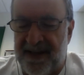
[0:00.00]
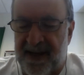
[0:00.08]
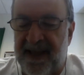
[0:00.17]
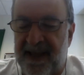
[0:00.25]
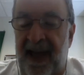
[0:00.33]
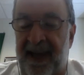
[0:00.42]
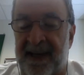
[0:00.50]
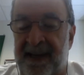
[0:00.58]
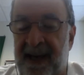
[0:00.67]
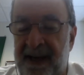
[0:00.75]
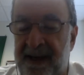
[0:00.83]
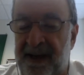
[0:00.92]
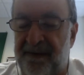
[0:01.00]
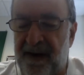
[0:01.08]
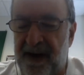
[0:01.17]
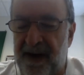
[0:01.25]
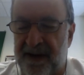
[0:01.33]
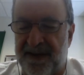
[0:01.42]

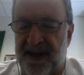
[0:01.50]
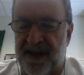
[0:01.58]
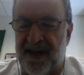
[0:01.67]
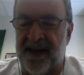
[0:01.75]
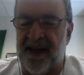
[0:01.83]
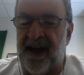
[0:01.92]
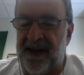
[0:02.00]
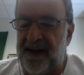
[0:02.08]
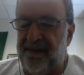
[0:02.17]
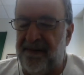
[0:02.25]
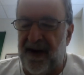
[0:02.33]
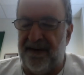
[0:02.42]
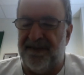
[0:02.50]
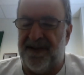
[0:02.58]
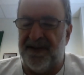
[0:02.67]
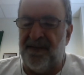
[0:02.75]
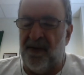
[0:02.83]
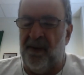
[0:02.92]
KN95s and N95s
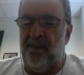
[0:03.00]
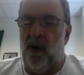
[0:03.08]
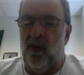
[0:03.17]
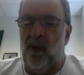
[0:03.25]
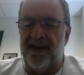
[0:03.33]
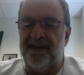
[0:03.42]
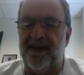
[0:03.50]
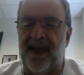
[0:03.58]
just for a moment,